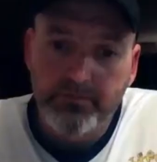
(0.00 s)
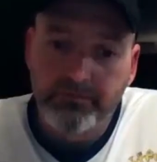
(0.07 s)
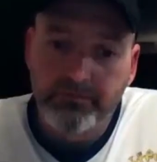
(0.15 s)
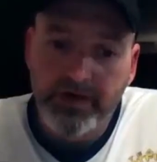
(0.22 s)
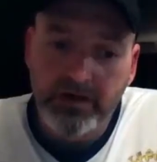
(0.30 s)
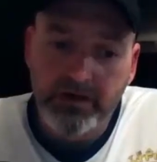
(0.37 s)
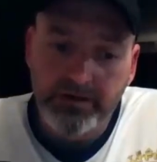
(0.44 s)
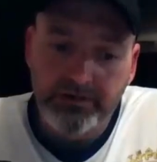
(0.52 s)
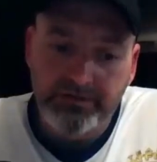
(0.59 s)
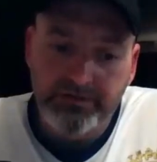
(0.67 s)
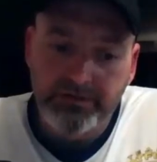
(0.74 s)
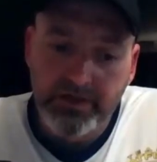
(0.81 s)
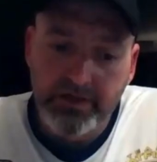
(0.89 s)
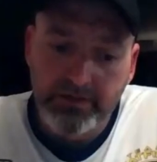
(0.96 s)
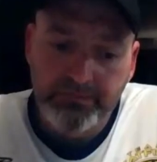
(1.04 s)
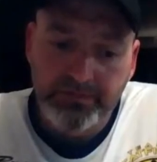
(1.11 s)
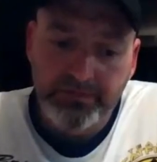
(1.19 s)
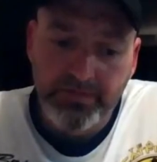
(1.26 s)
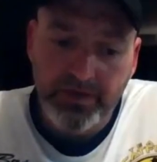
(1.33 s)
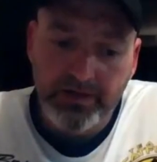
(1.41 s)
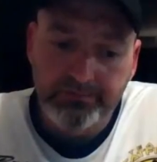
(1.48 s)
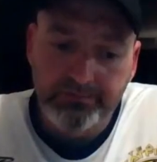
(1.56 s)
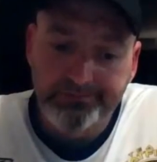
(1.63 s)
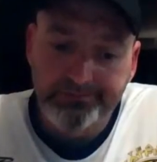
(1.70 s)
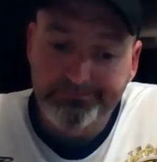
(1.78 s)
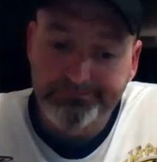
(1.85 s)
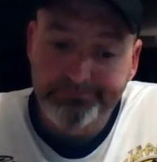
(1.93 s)
various depths, about
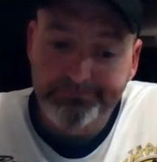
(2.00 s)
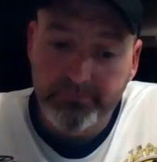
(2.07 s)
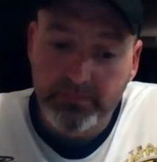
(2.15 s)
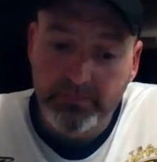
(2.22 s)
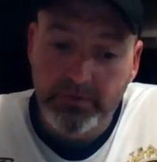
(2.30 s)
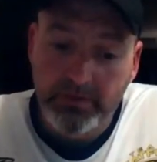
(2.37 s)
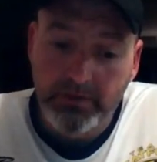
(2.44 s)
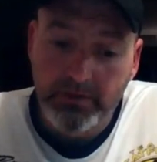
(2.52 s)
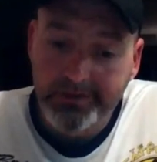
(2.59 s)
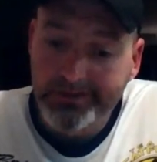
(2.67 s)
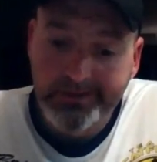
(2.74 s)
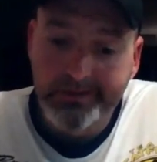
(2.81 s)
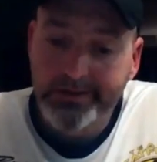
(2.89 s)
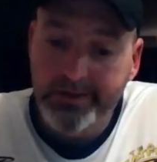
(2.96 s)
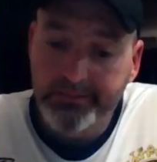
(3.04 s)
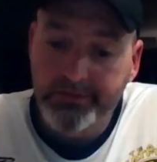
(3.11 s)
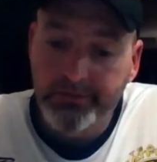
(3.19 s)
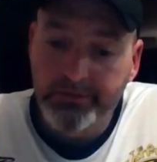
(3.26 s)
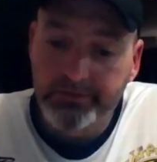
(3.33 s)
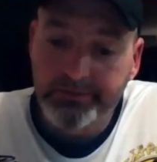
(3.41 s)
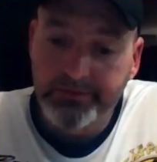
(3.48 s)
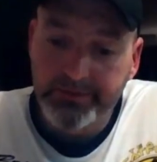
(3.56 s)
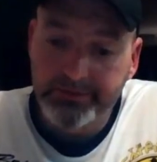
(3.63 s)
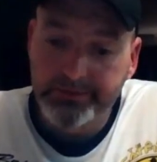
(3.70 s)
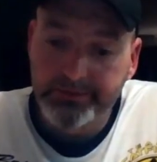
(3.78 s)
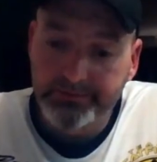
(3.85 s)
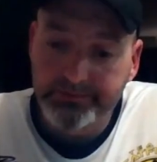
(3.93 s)
any depth you want to fish,
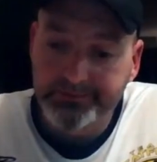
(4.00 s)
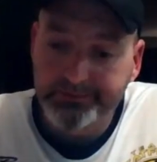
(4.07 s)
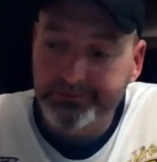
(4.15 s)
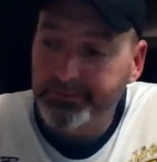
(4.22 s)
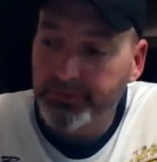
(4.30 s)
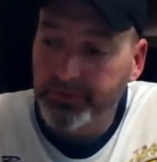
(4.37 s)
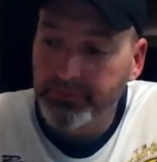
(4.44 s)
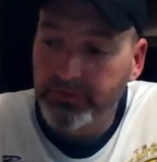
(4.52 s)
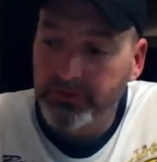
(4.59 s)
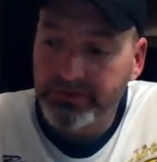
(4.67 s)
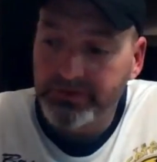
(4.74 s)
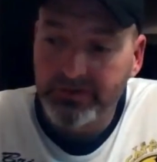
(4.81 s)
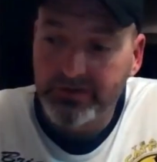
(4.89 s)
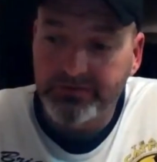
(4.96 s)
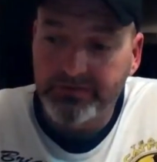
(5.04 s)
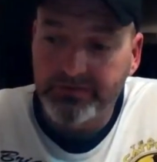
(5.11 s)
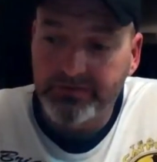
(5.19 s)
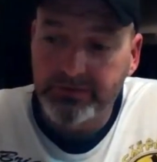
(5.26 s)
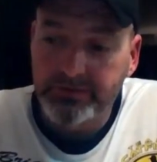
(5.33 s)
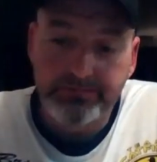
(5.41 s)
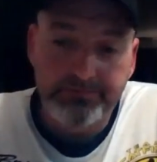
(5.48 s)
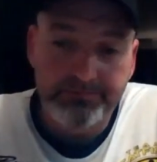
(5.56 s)
you can pretty much catch a fish.